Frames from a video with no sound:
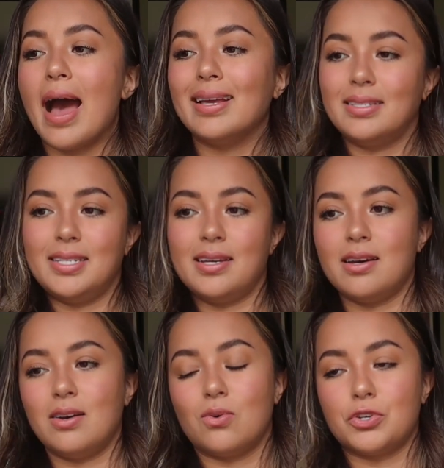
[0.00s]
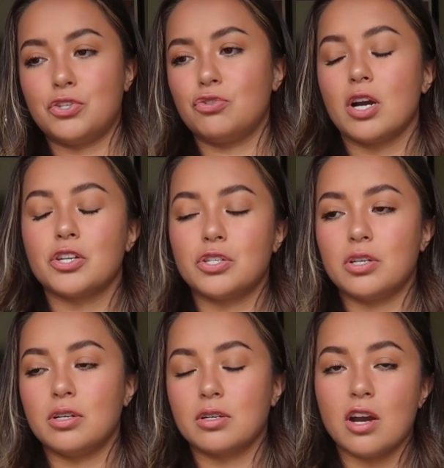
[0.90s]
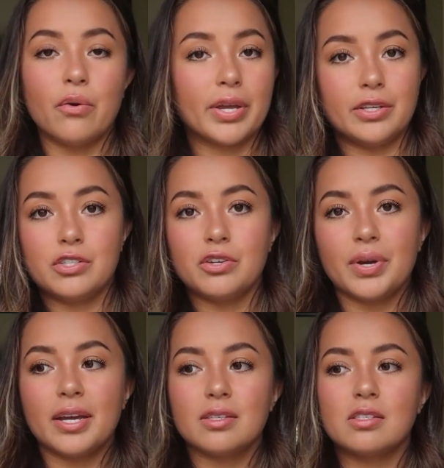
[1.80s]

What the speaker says: idea or structure going into it.